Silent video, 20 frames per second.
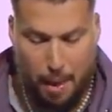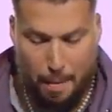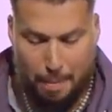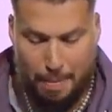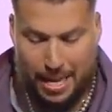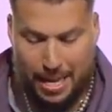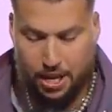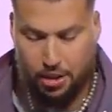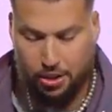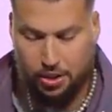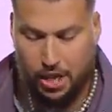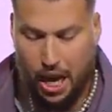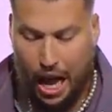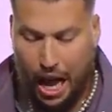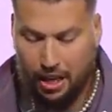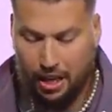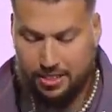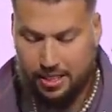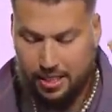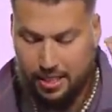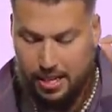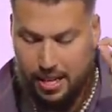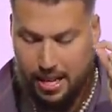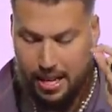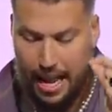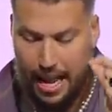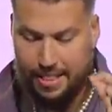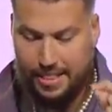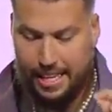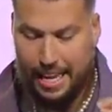Peter knocked
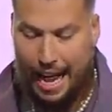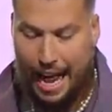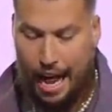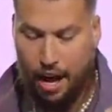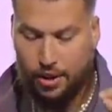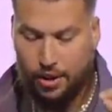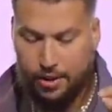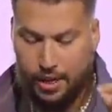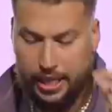at the outer